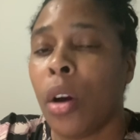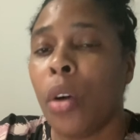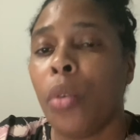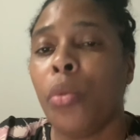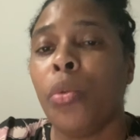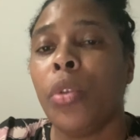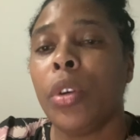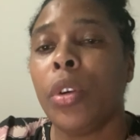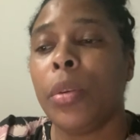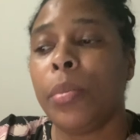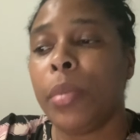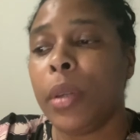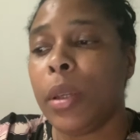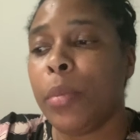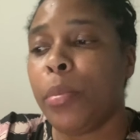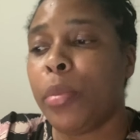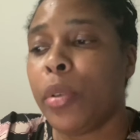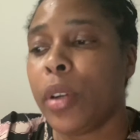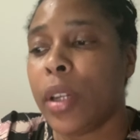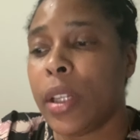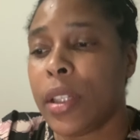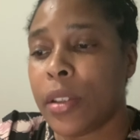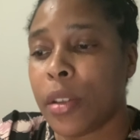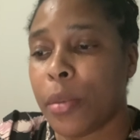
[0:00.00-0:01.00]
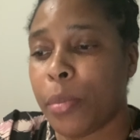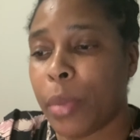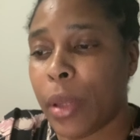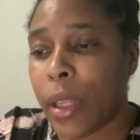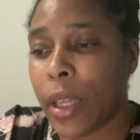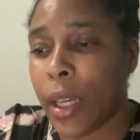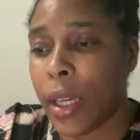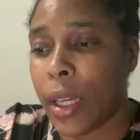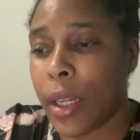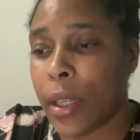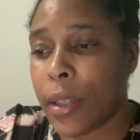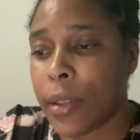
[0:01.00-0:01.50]
would be put into
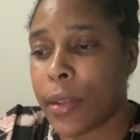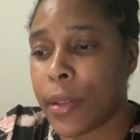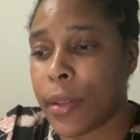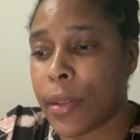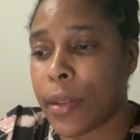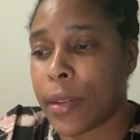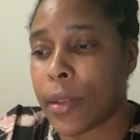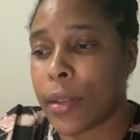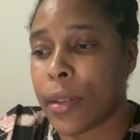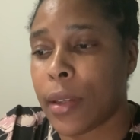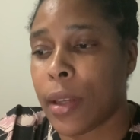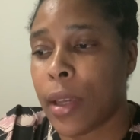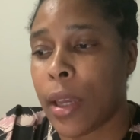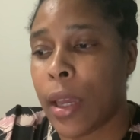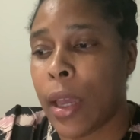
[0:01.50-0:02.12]
place.